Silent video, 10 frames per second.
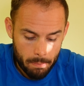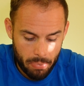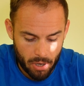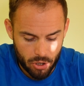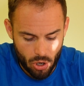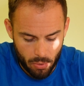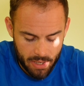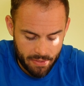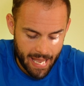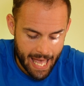But going
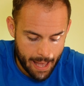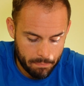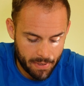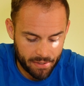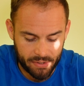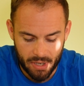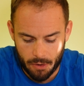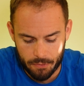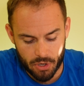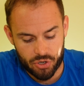in the app
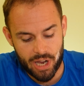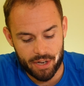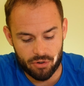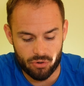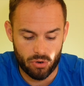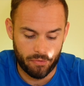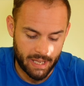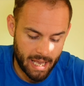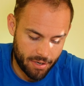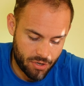itself, you can change your
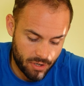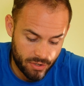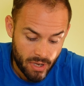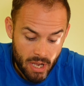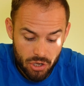notifications,